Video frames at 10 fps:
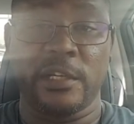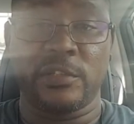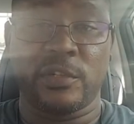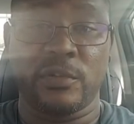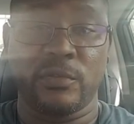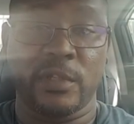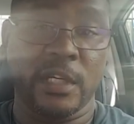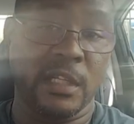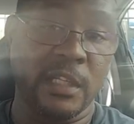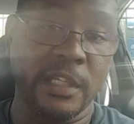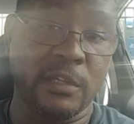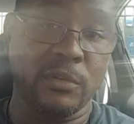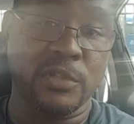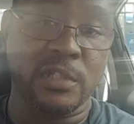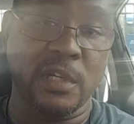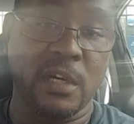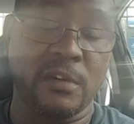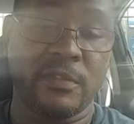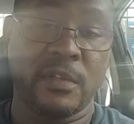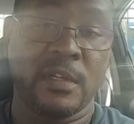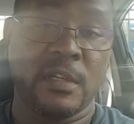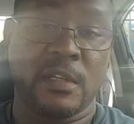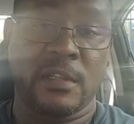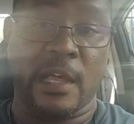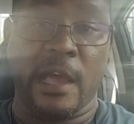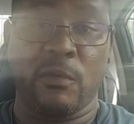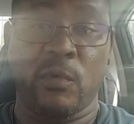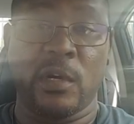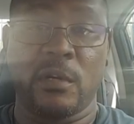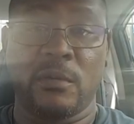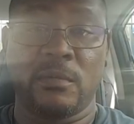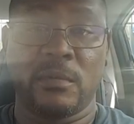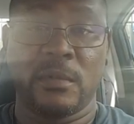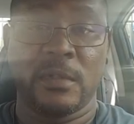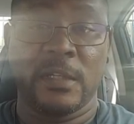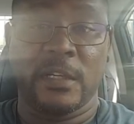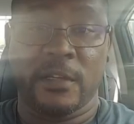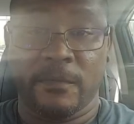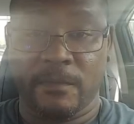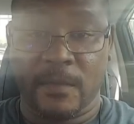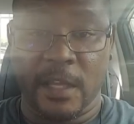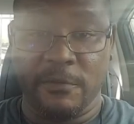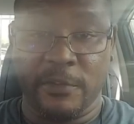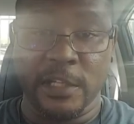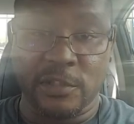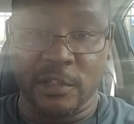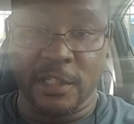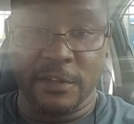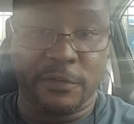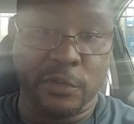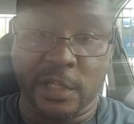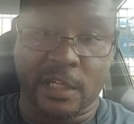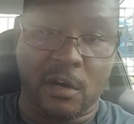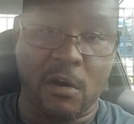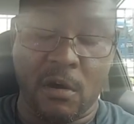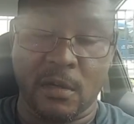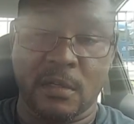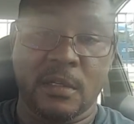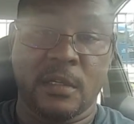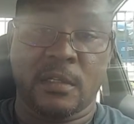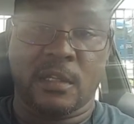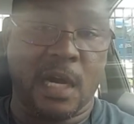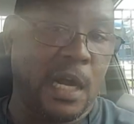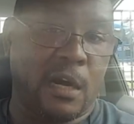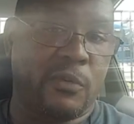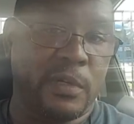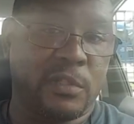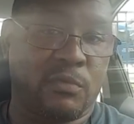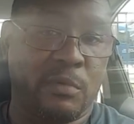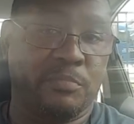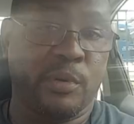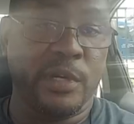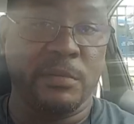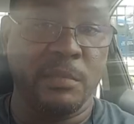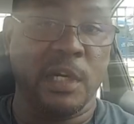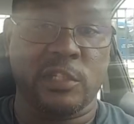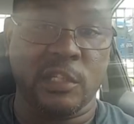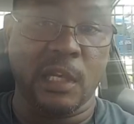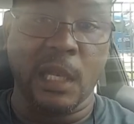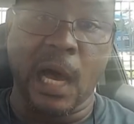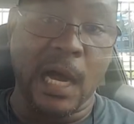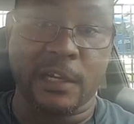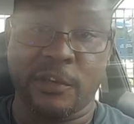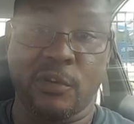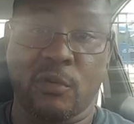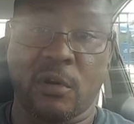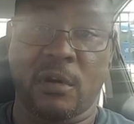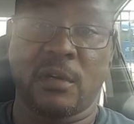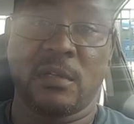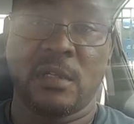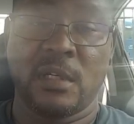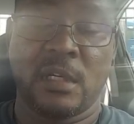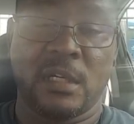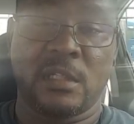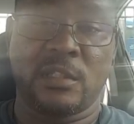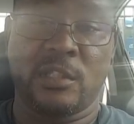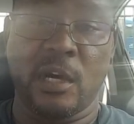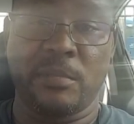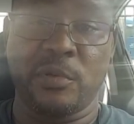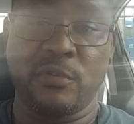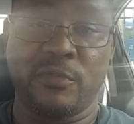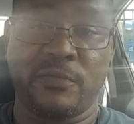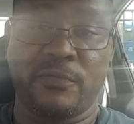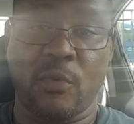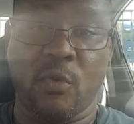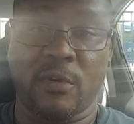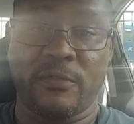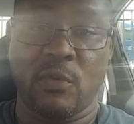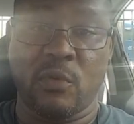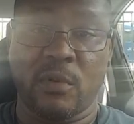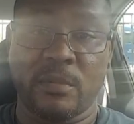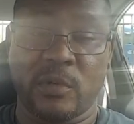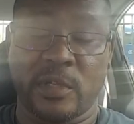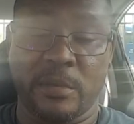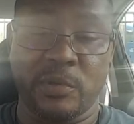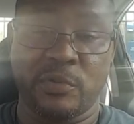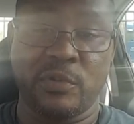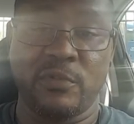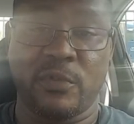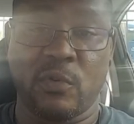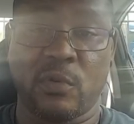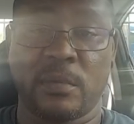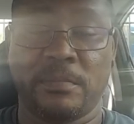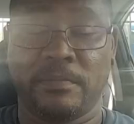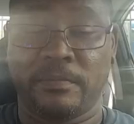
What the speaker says: into the illegal stuff that will eventually, if you get caught, the IRS will pretty much lock your W-4 form or W-2 form